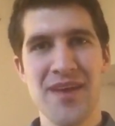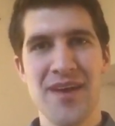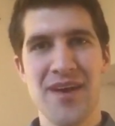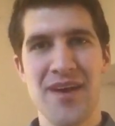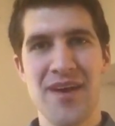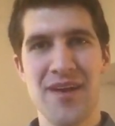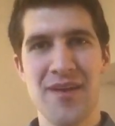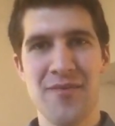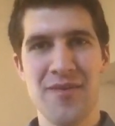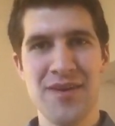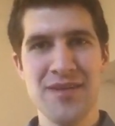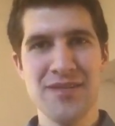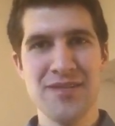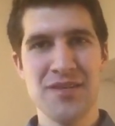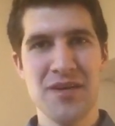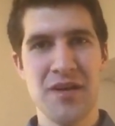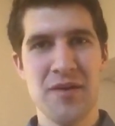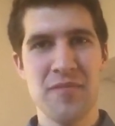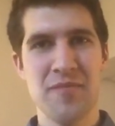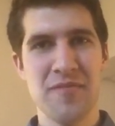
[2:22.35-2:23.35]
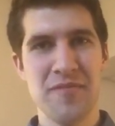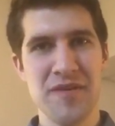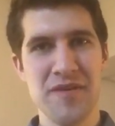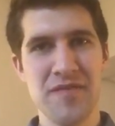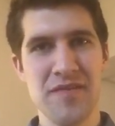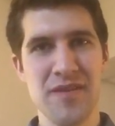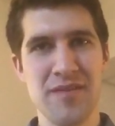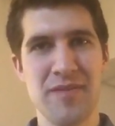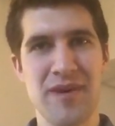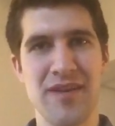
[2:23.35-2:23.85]
And I wanted to talk
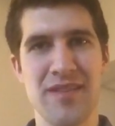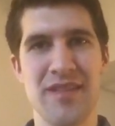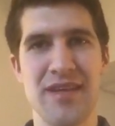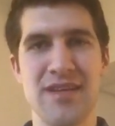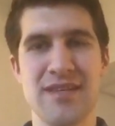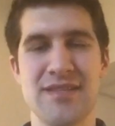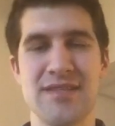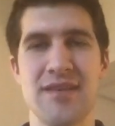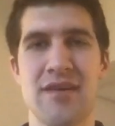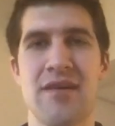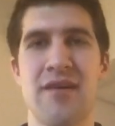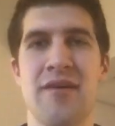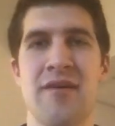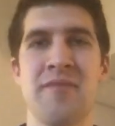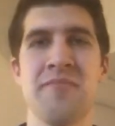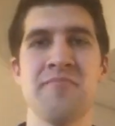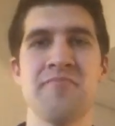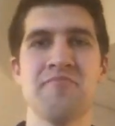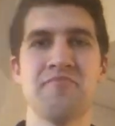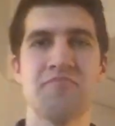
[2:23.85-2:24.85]
briefly about this, and